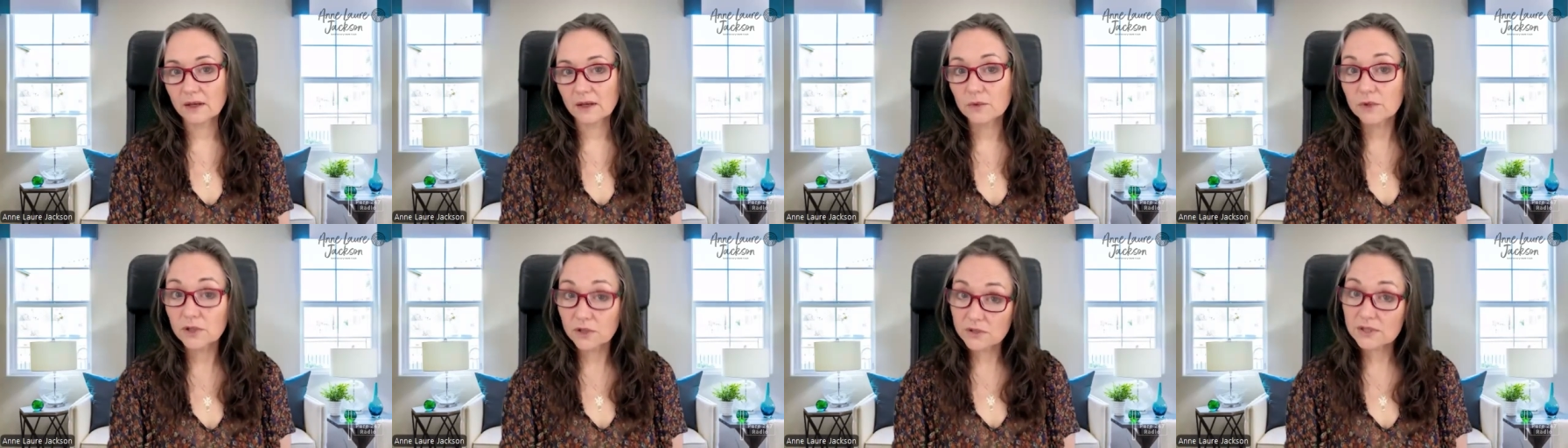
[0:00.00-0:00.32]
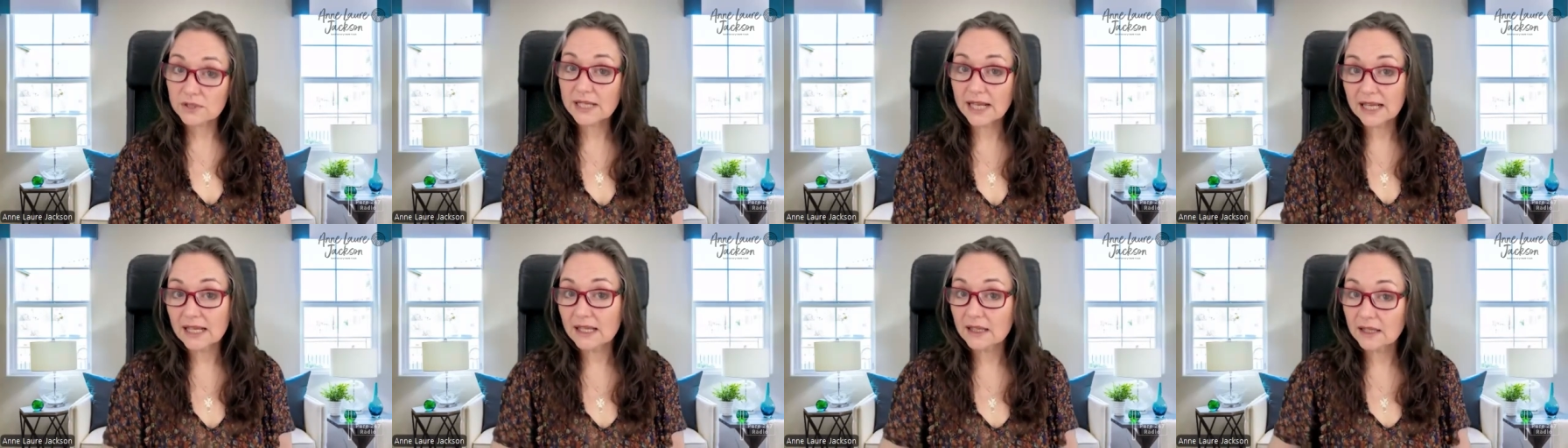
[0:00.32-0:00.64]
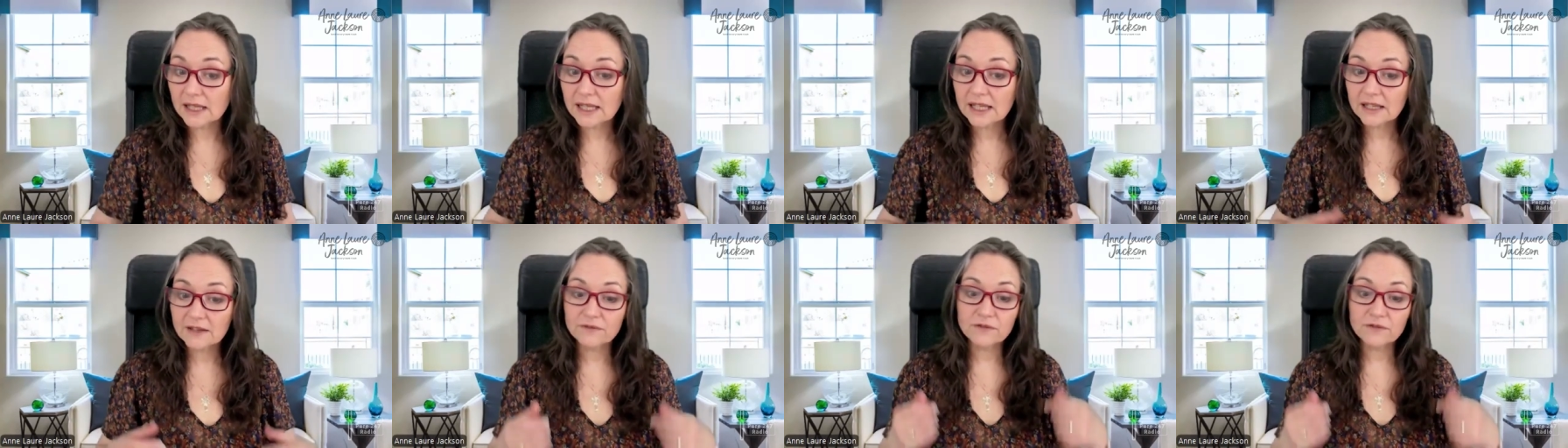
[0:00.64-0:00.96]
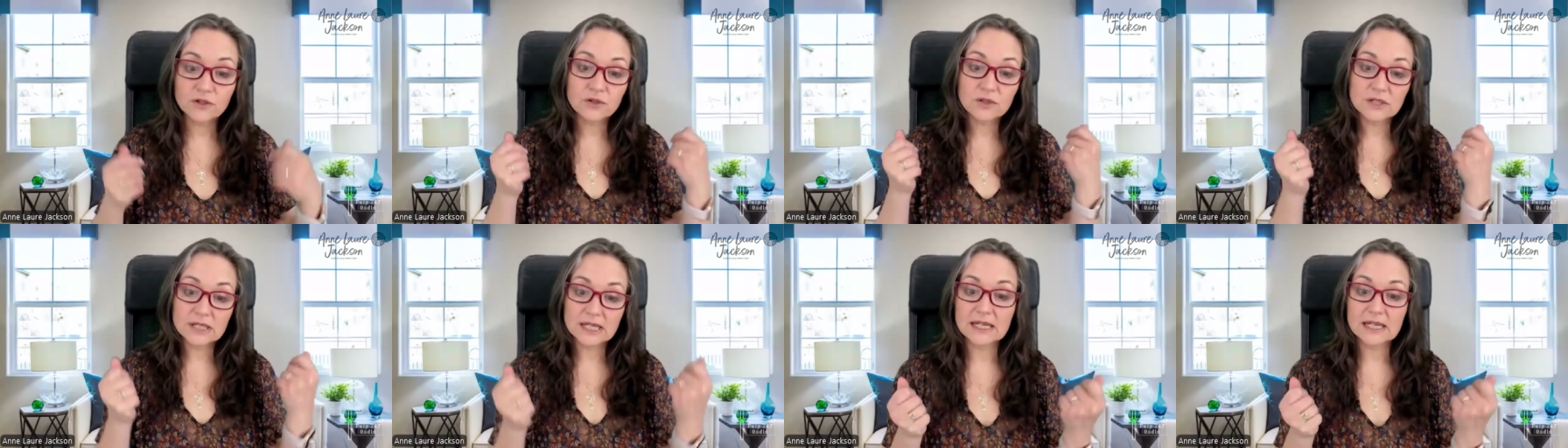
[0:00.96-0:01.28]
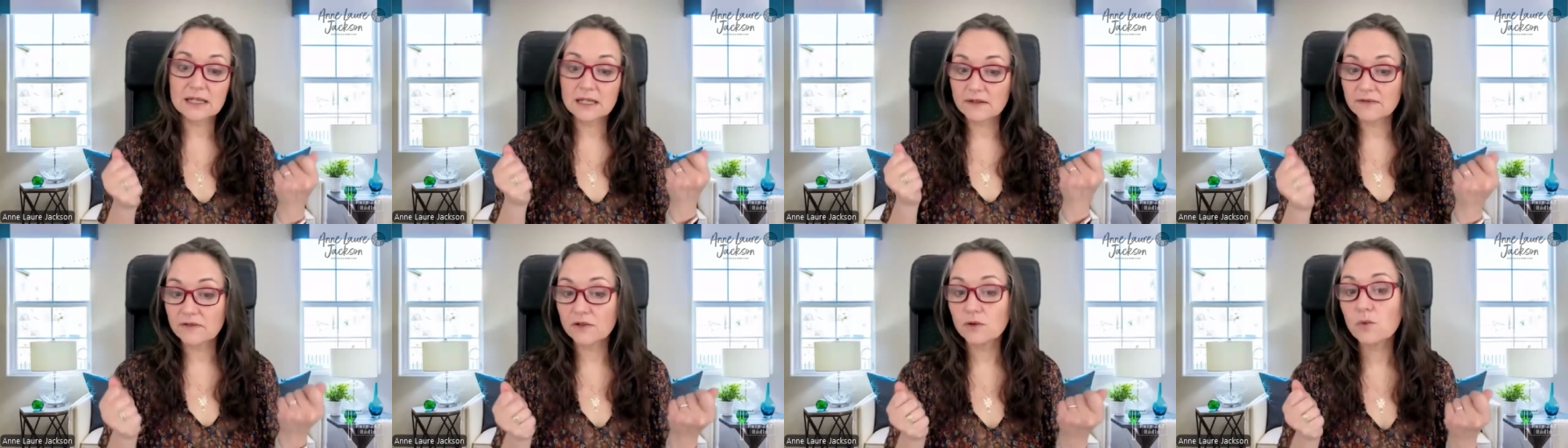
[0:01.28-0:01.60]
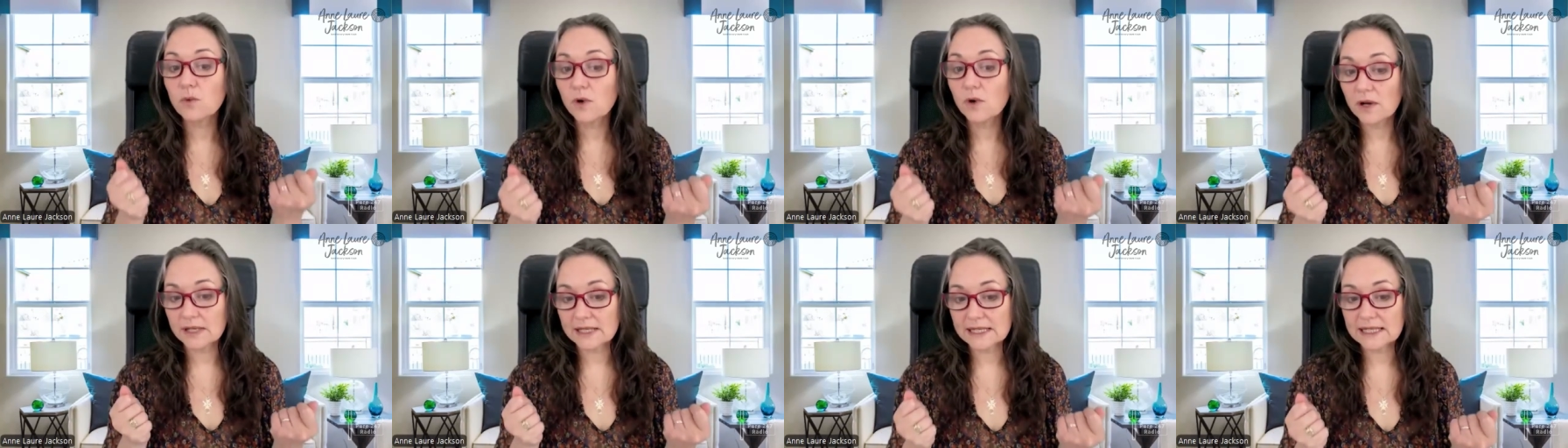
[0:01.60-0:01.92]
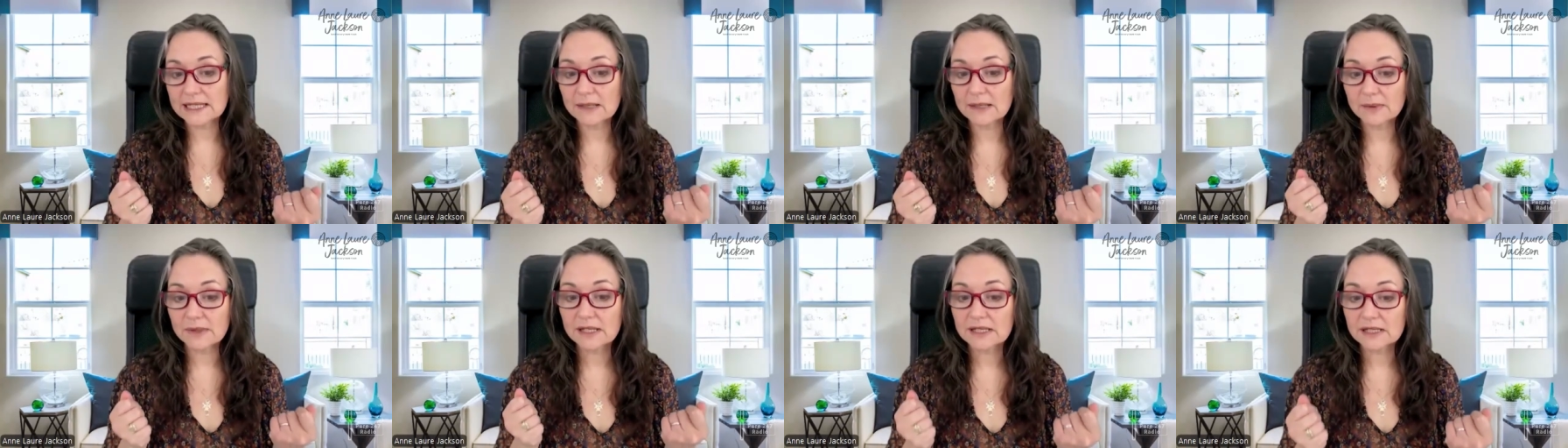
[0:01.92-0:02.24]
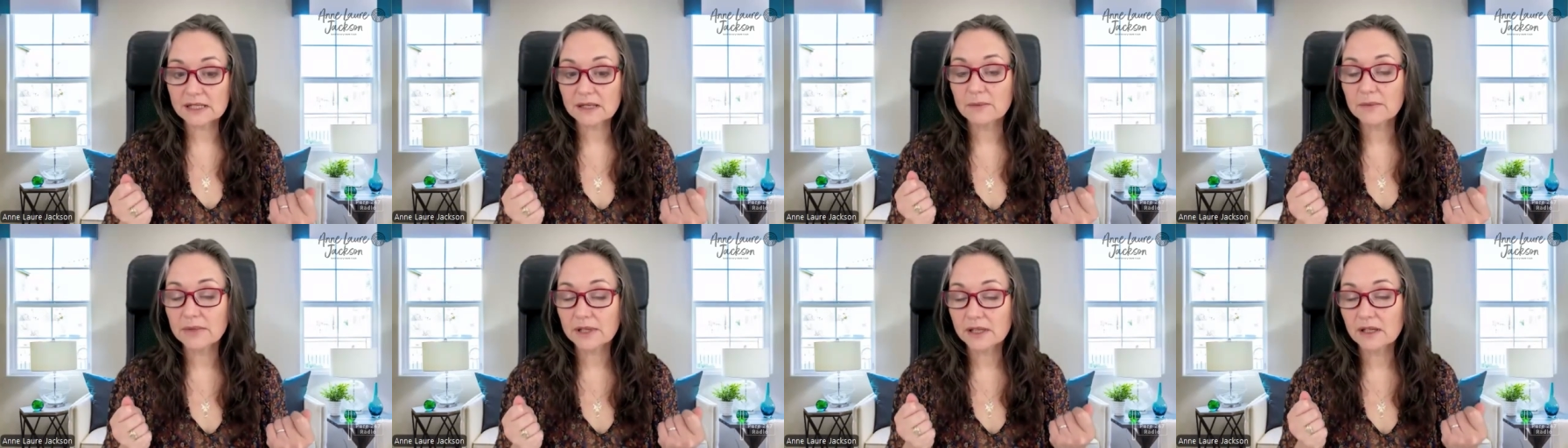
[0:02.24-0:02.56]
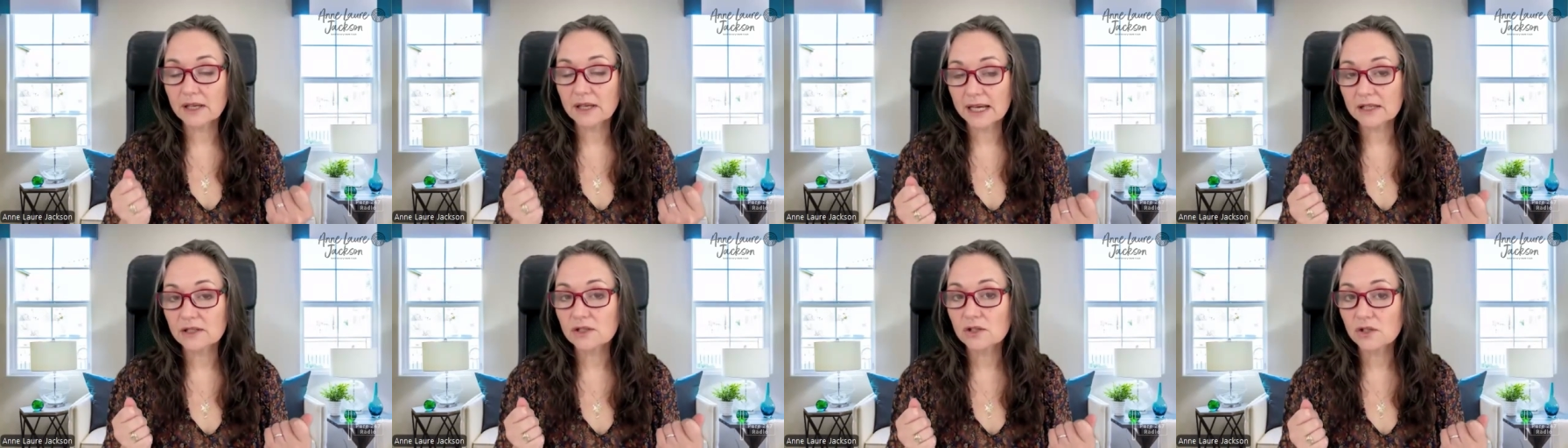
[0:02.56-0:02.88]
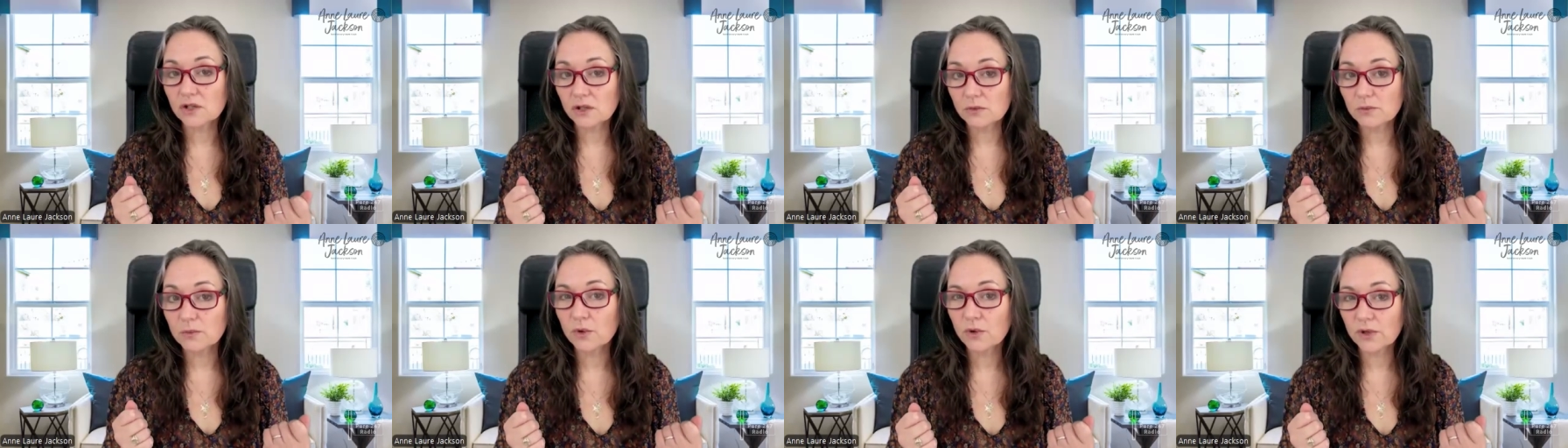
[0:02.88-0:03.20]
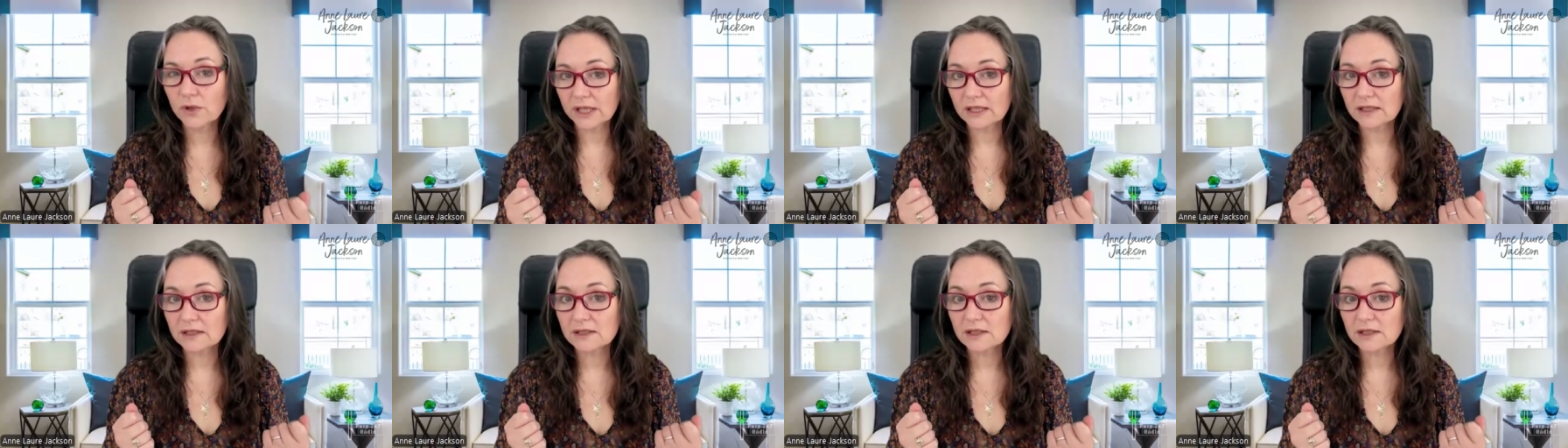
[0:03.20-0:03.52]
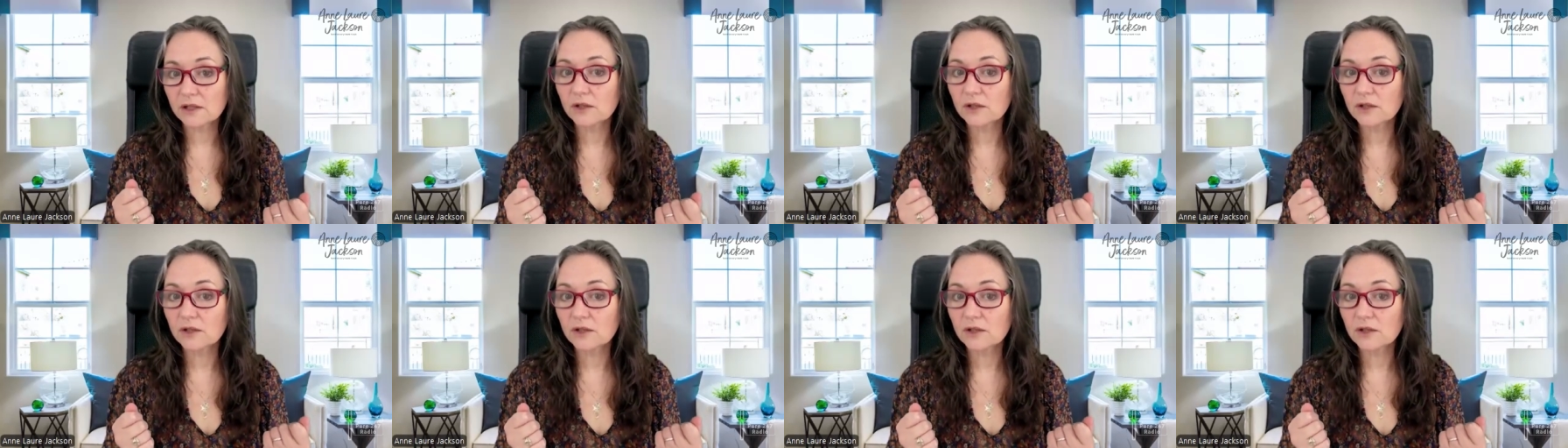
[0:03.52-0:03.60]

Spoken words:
Well, you're saying that if you were sleeping in something that had 2 points,